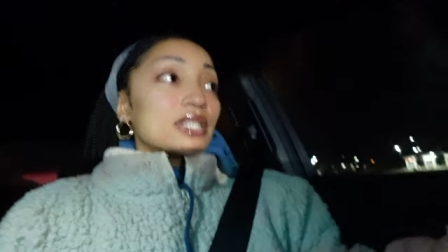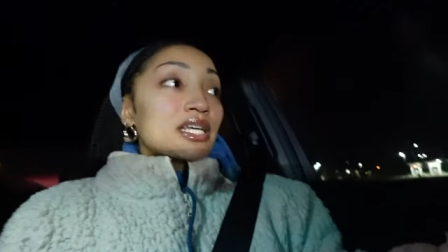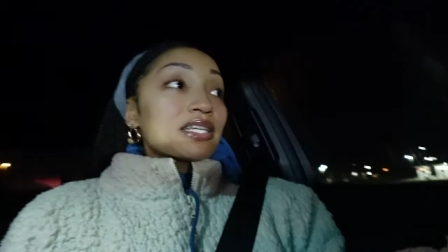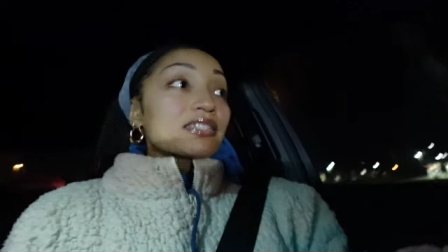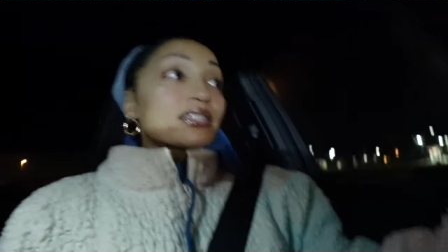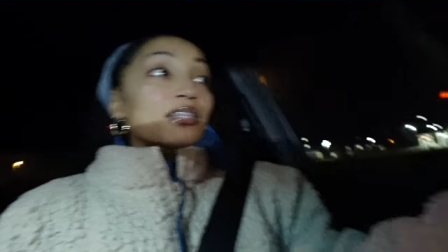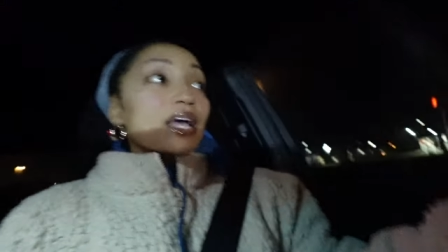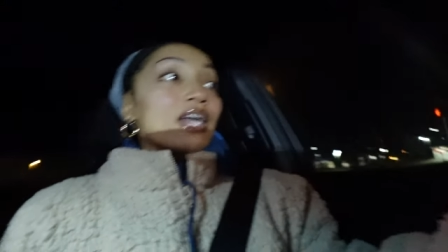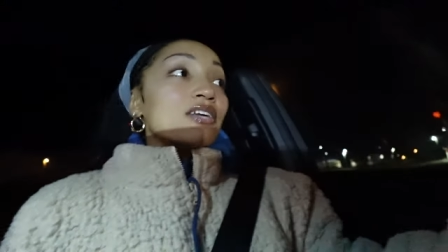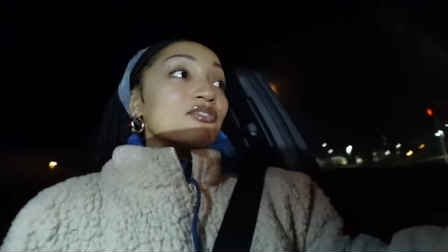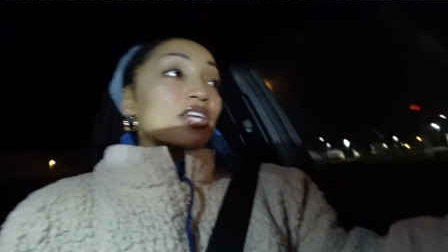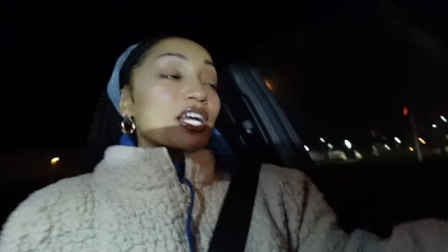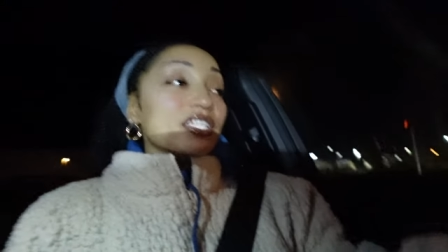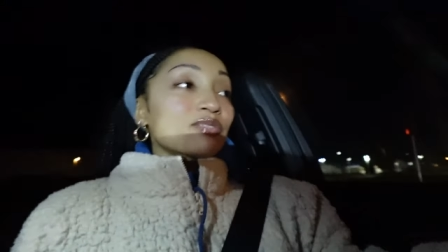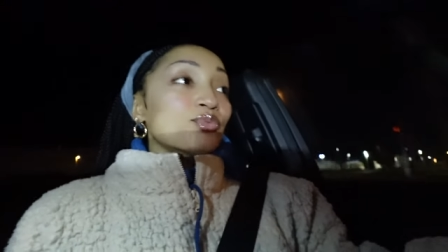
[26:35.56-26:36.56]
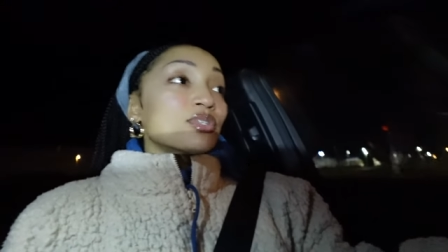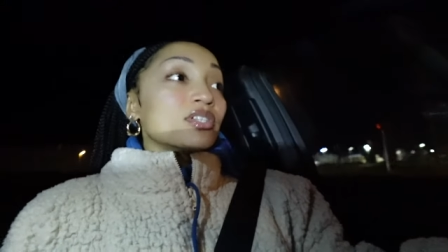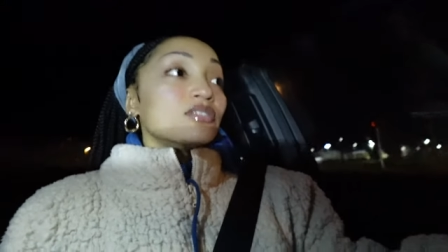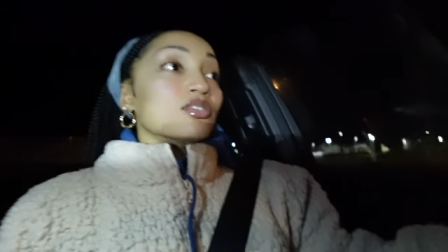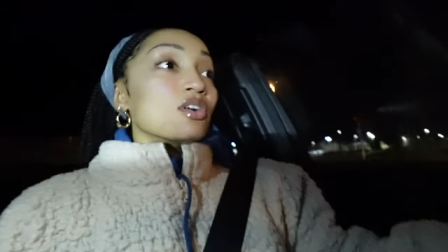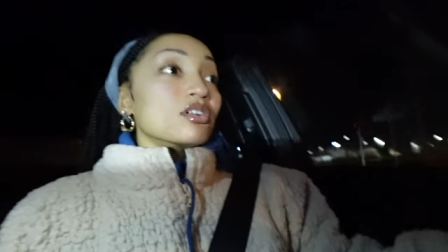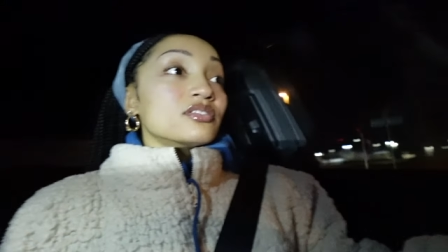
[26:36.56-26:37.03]
it's life. That's what
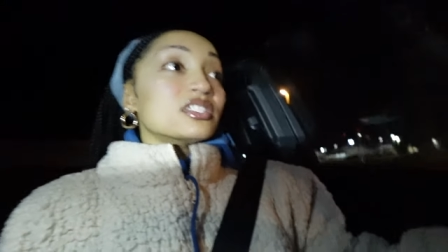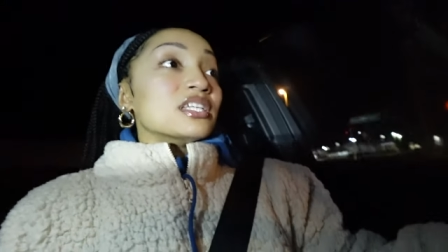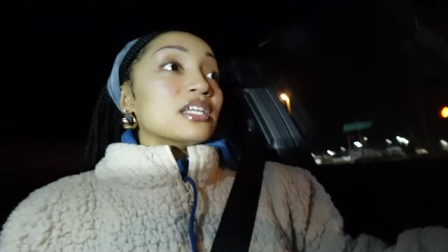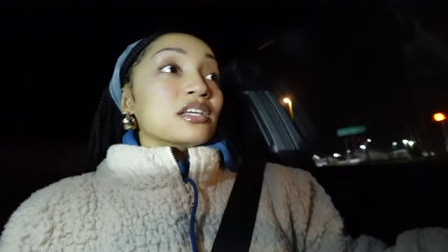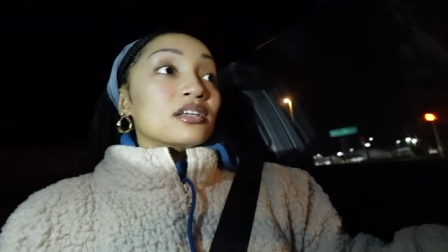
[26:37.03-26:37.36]
adulting